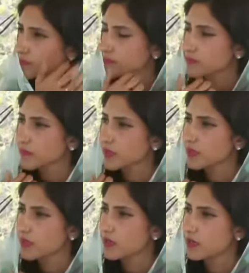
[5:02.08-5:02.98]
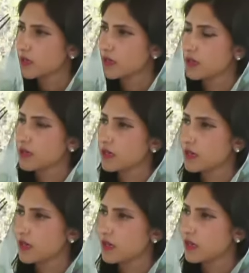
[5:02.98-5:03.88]

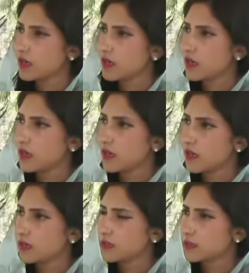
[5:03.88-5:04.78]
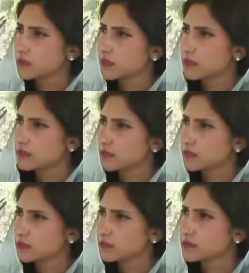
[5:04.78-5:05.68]

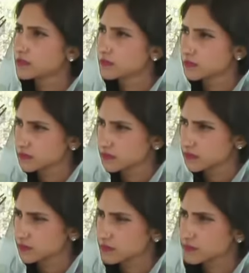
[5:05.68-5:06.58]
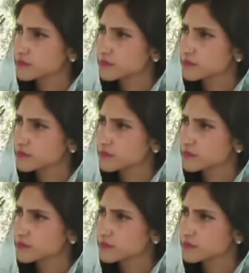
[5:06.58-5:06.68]
(silent)